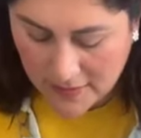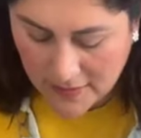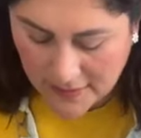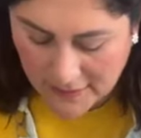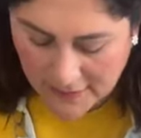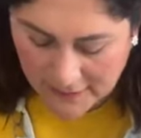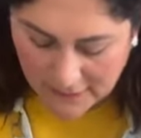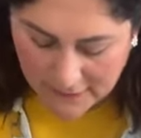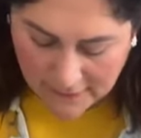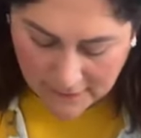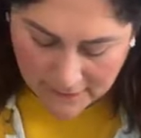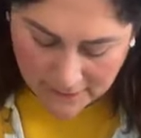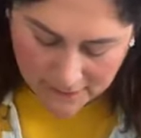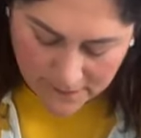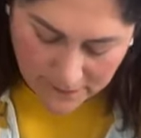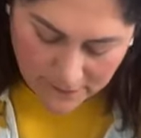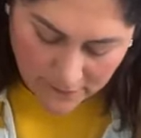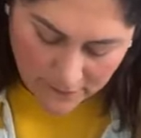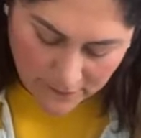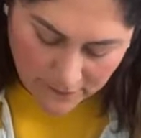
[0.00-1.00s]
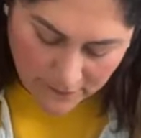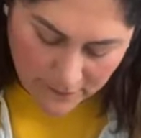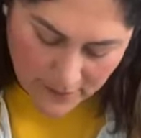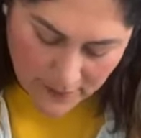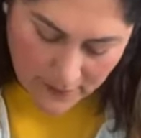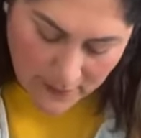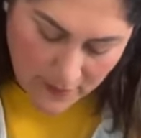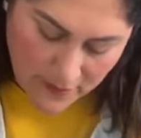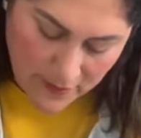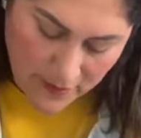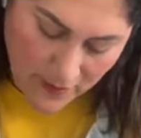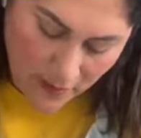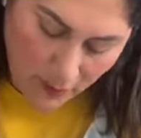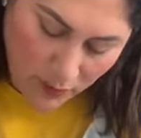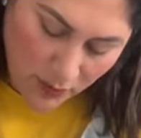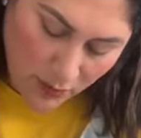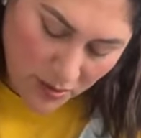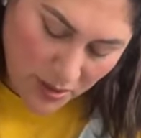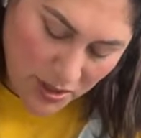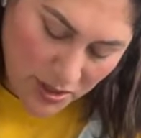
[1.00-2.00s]
get this.
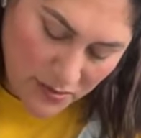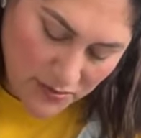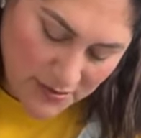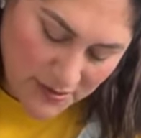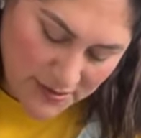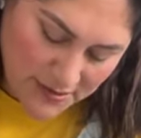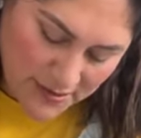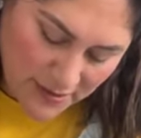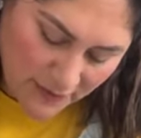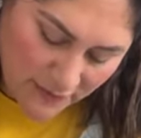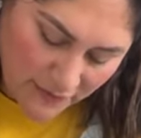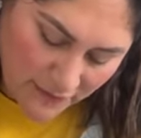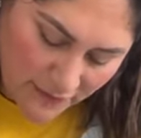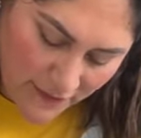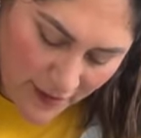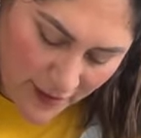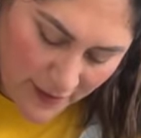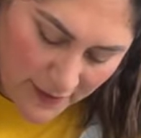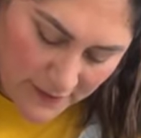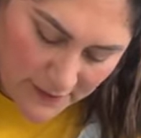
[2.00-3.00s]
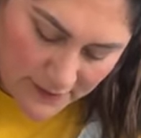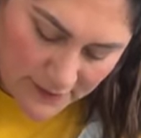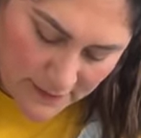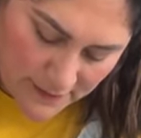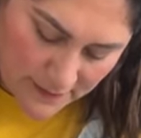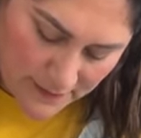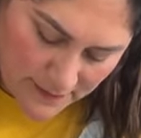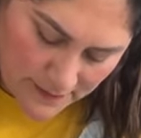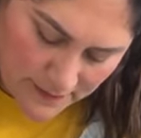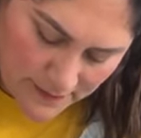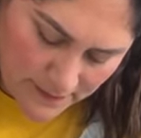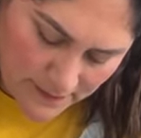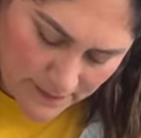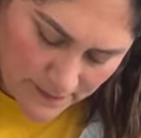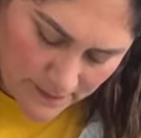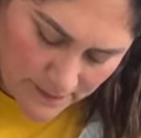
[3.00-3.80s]
Okay, we're gonna use a stick fast,